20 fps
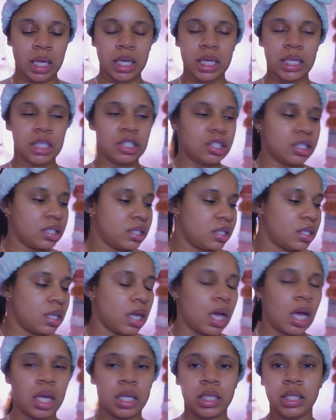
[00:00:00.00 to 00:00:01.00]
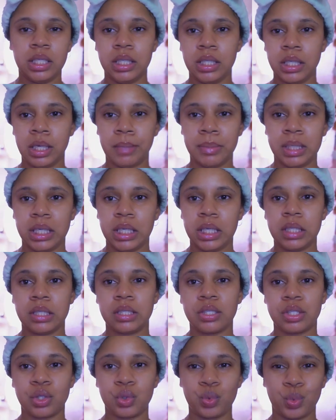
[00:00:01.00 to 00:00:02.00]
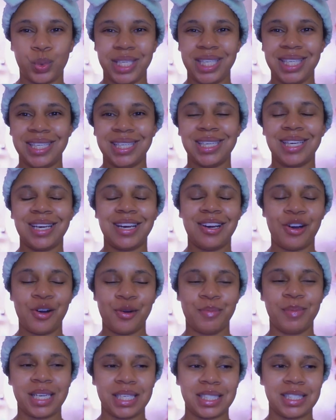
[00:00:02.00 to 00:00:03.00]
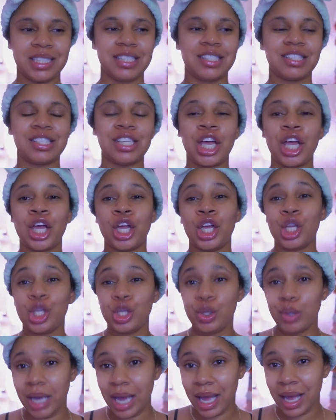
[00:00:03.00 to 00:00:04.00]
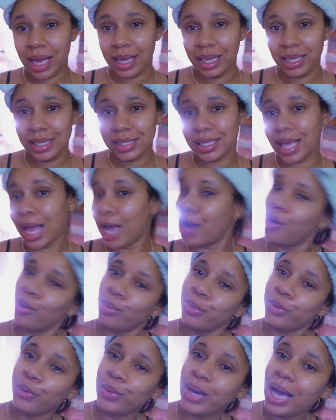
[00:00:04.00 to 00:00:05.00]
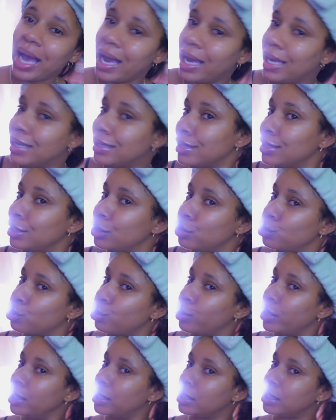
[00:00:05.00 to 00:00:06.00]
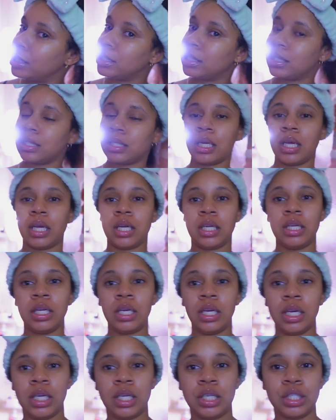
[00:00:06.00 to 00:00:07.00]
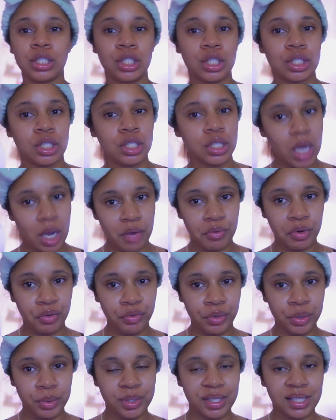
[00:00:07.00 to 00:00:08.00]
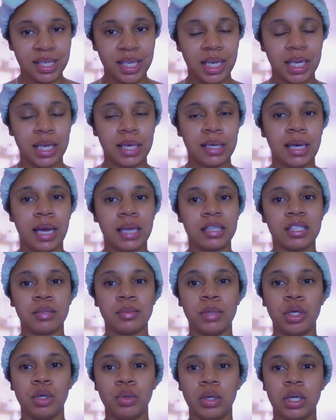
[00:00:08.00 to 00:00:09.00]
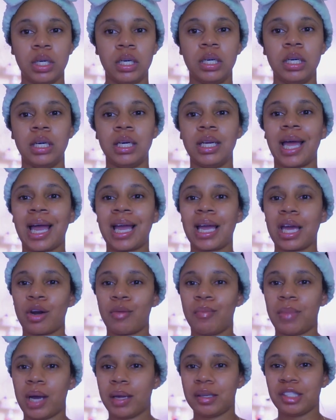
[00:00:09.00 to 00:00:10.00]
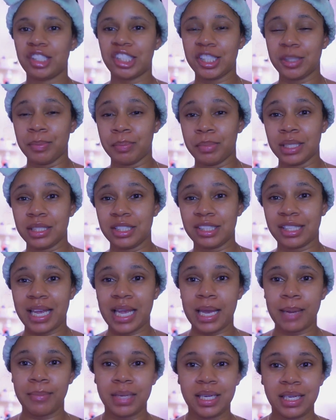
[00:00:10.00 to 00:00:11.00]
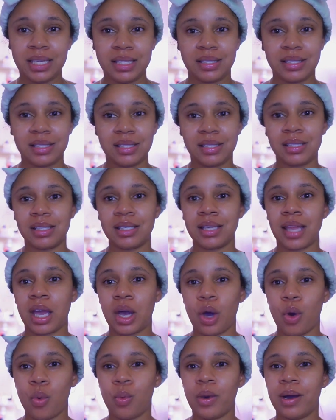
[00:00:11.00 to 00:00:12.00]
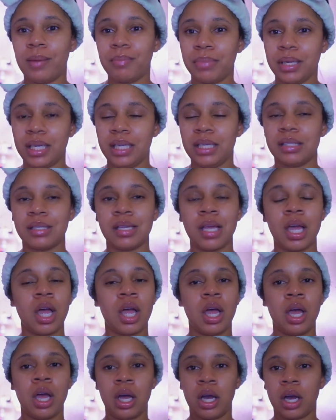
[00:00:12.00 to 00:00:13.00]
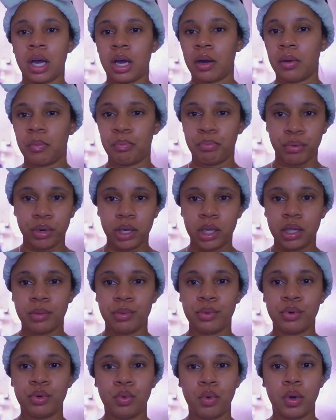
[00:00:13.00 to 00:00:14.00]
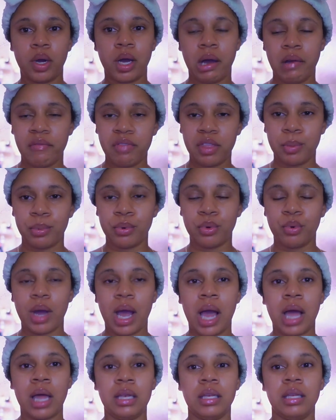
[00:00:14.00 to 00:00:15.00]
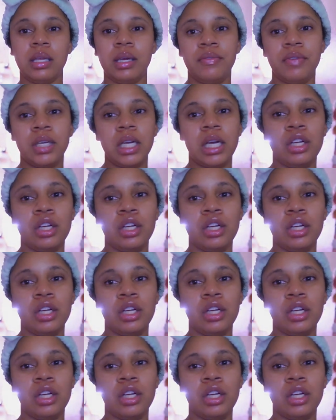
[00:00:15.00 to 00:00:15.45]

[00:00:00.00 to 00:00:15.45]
and just yummy, sweet. Oh my goodness, you guys, I hope you guys enjoyed this shower routine. I smell good. I got on my pajamas. This is like a one-piece, breathable, comfortable. I love it.